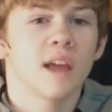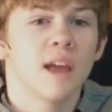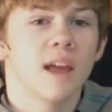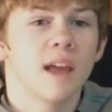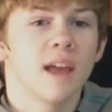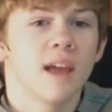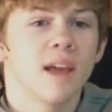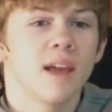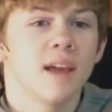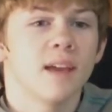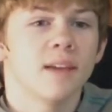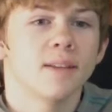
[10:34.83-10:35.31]

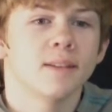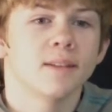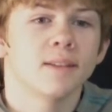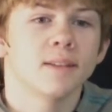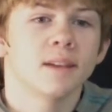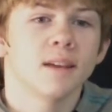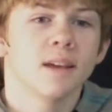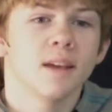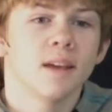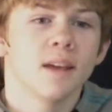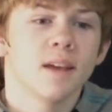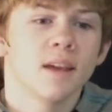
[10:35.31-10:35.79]

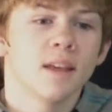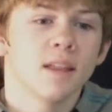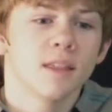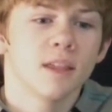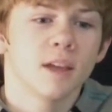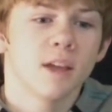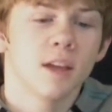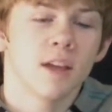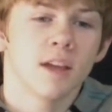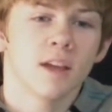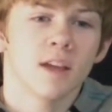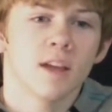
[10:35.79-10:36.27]
and
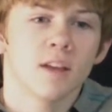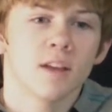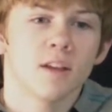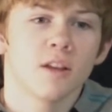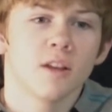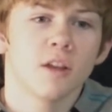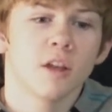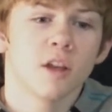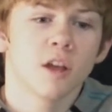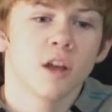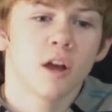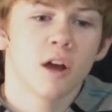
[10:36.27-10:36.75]

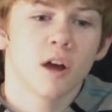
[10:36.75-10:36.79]
then